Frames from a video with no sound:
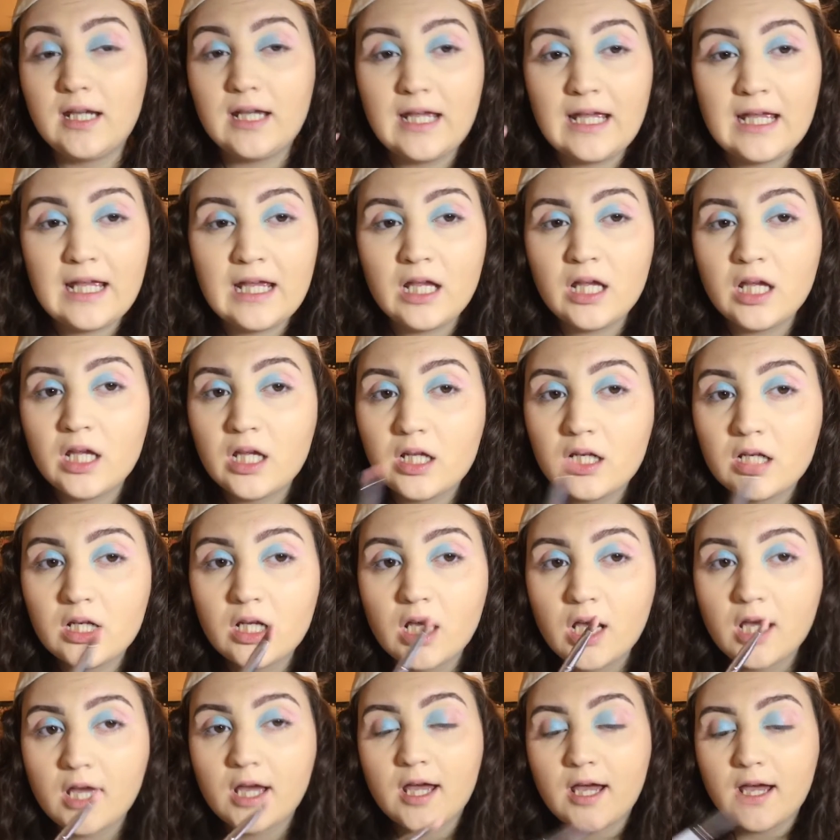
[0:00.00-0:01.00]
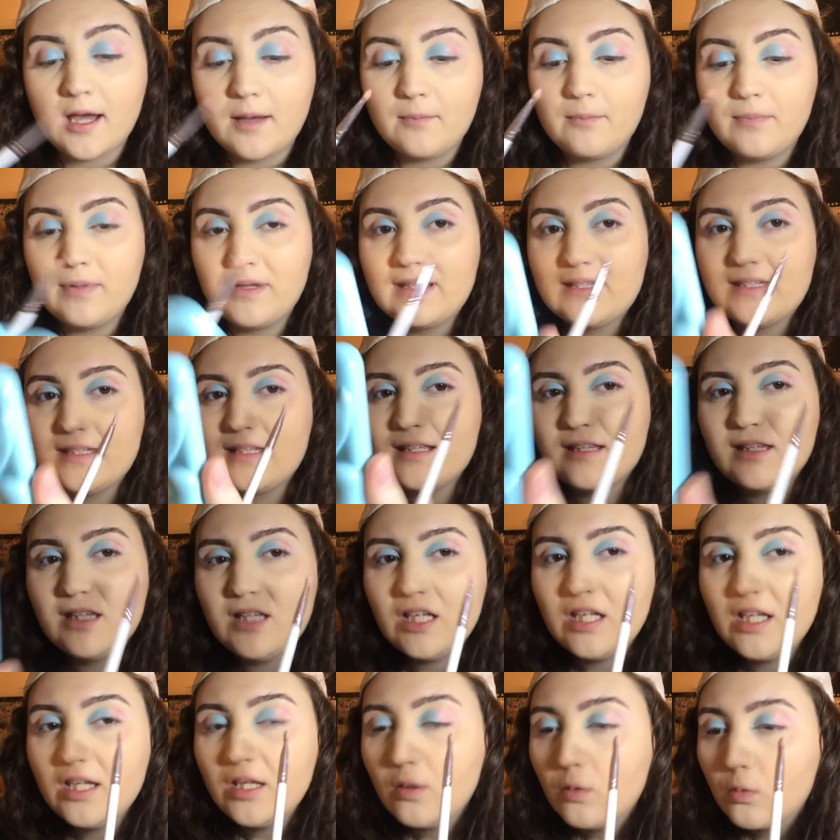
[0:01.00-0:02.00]
and
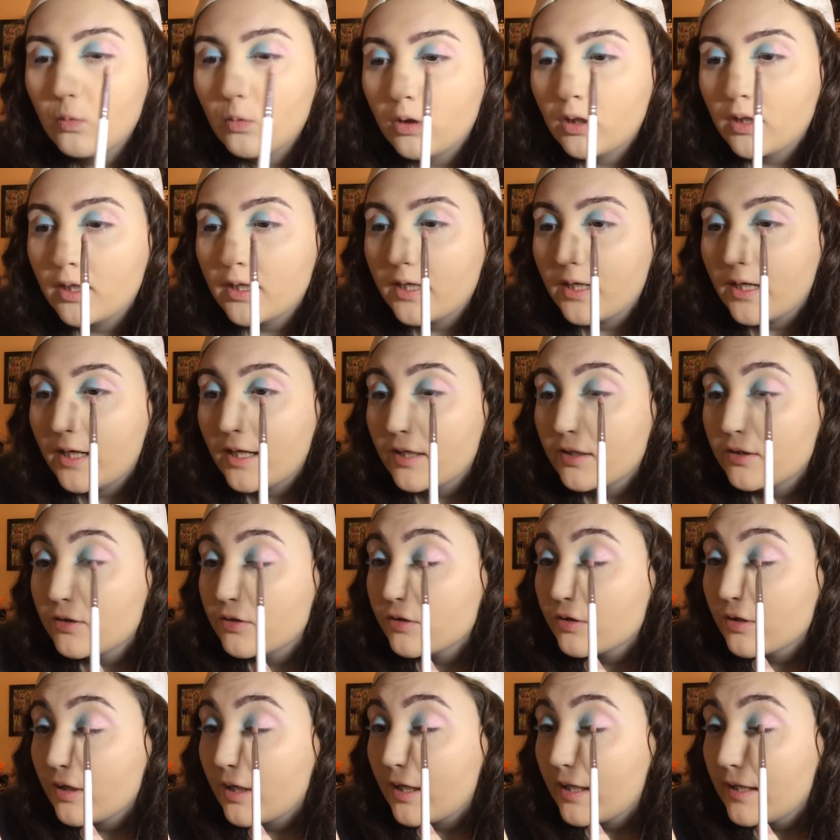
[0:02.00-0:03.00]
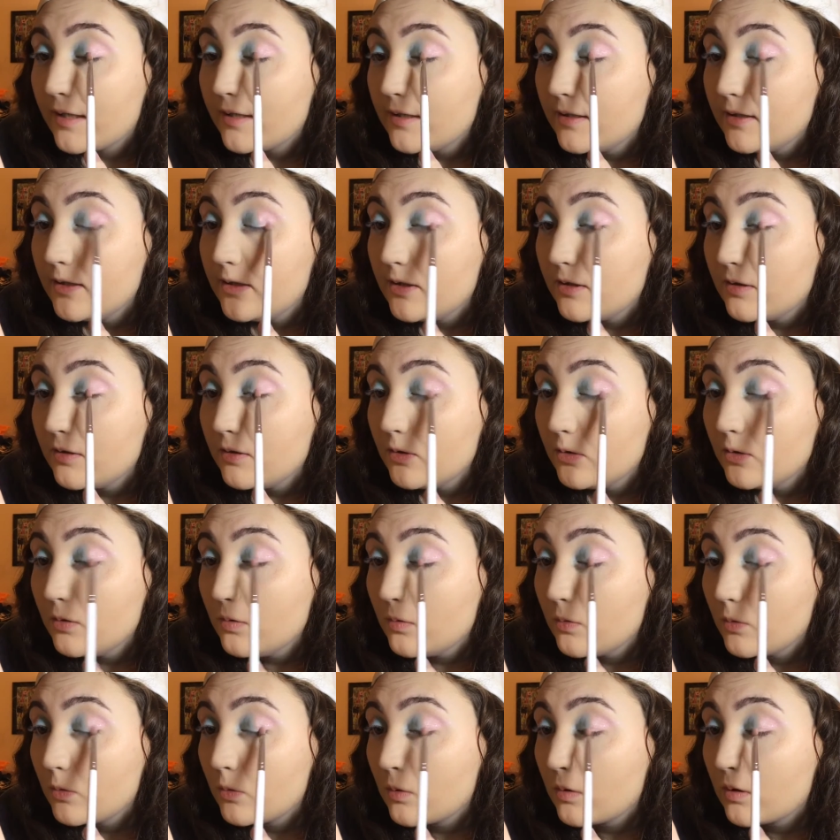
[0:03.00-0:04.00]
basically what I tried to
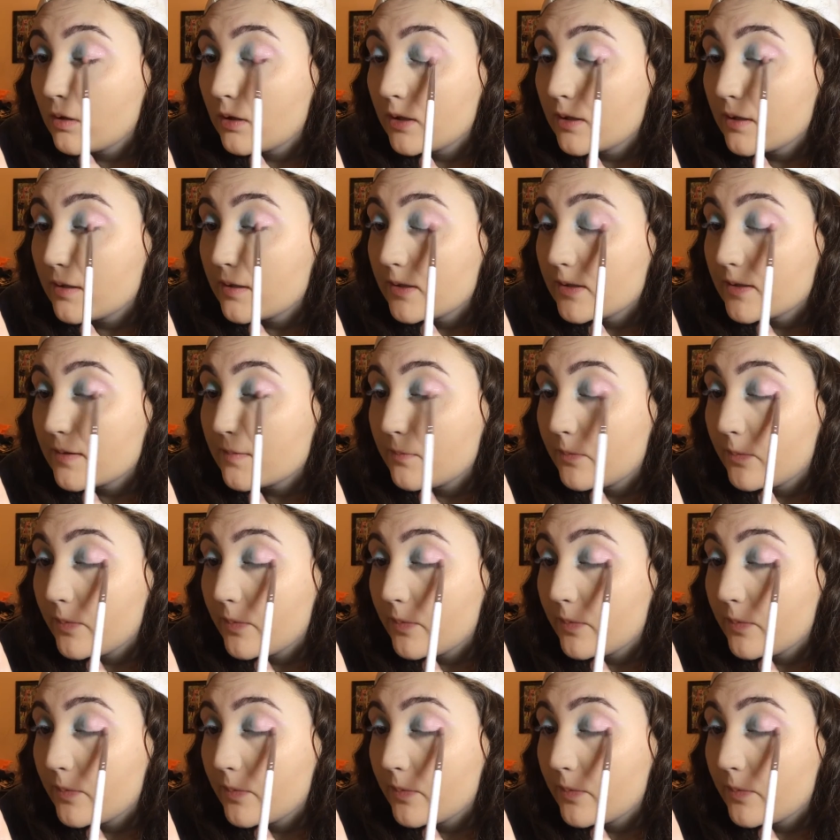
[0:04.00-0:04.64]
do was